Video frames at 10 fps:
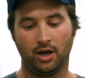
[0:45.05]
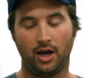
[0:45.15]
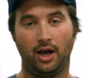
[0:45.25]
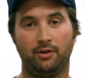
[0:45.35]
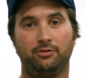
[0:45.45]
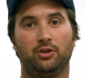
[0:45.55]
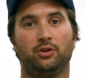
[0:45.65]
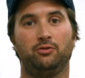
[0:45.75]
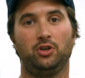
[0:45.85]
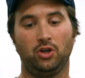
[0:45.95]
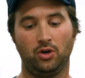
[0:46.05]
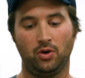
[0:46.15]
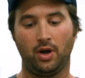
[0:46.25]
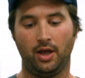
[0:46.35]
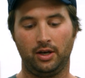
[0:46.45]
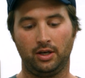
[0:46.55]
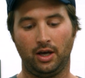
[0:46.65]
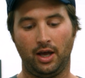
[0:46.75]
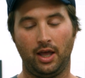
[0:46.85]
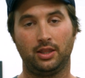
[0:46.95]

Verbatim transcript: uh, field of view and uh,